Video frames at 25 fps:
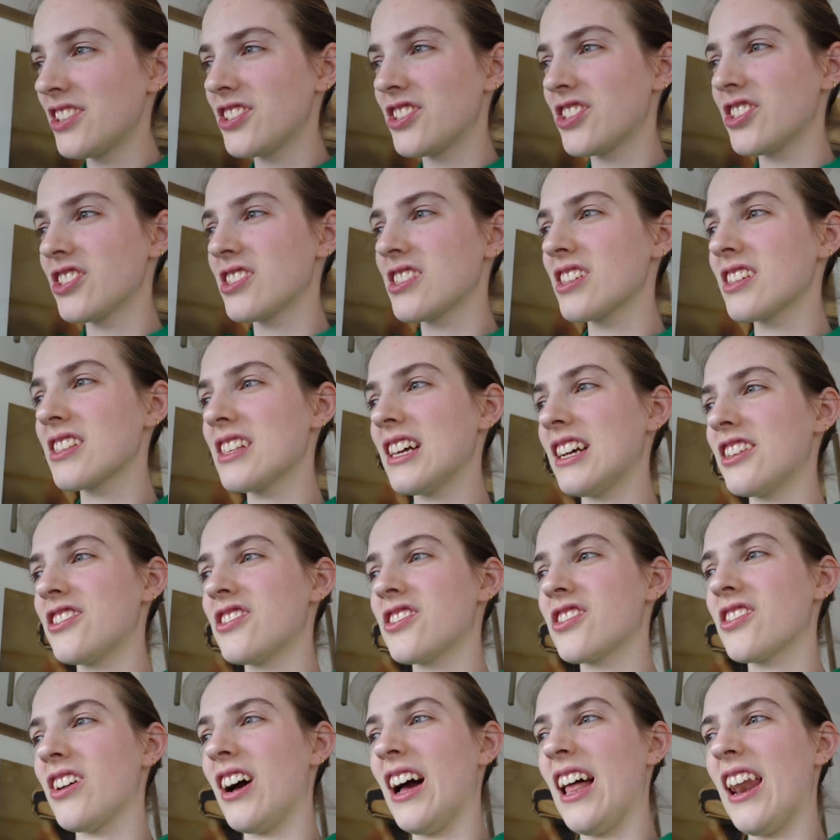She just looks like
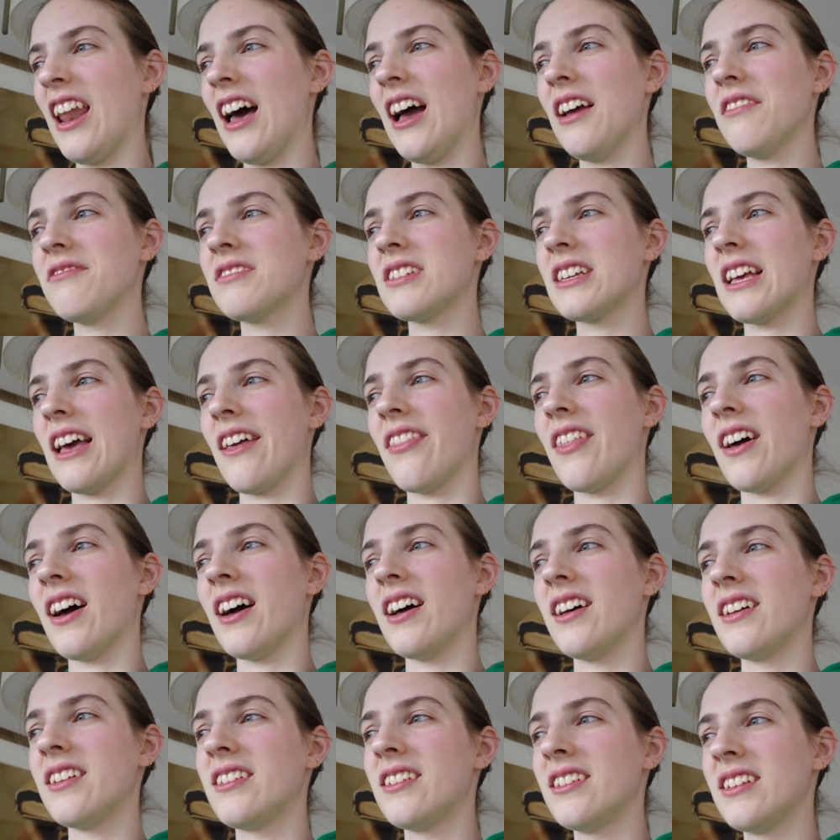she's got her life together.
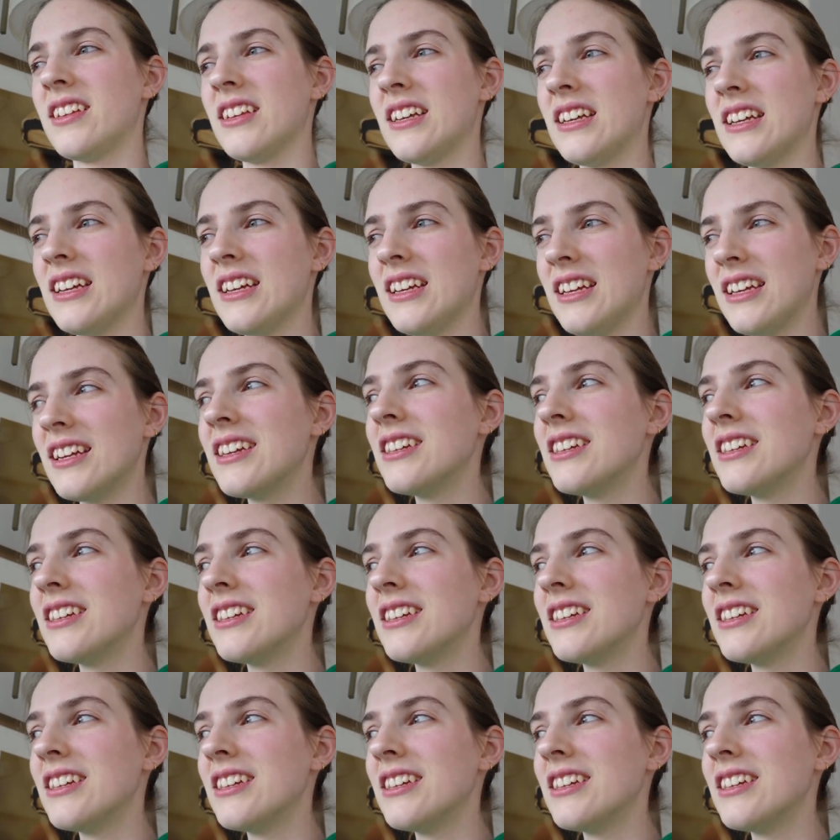Oh, she does.